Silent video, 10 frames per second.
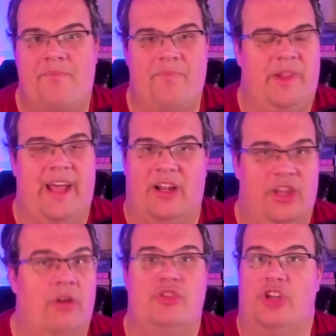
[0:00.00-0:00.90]
Like
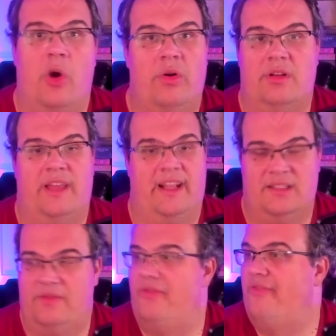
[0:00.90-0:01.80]
no joke, like
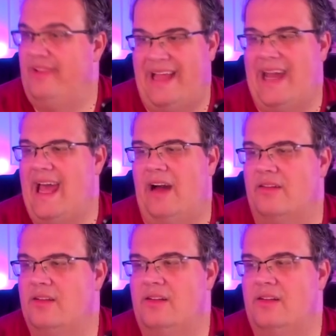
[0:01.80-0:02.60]
just flat out.